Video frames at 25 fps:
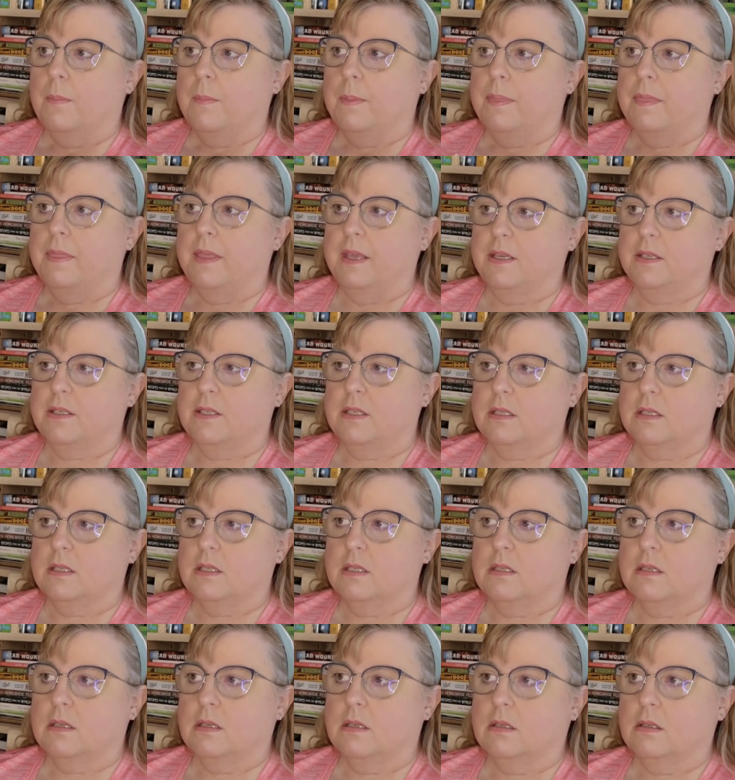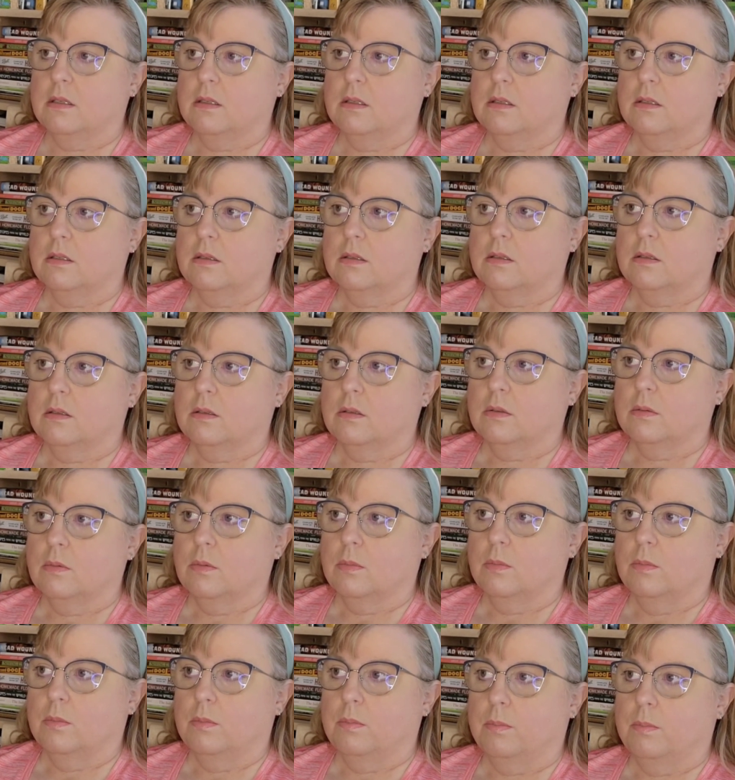this
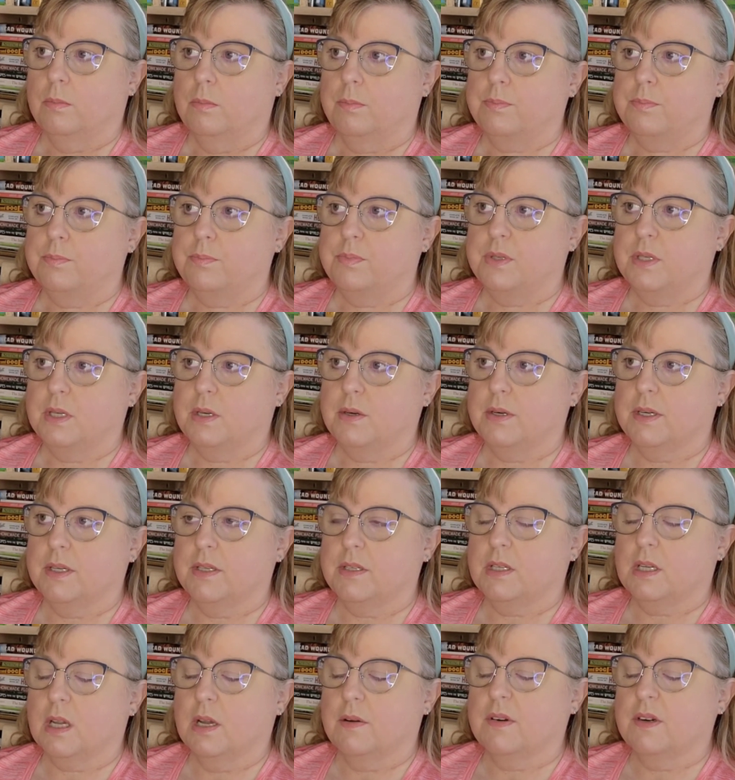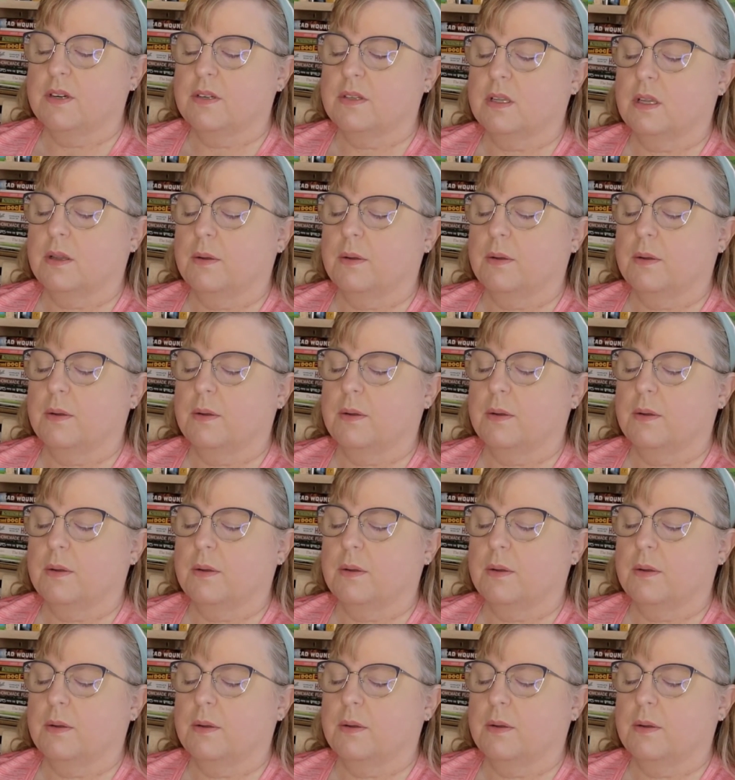series covers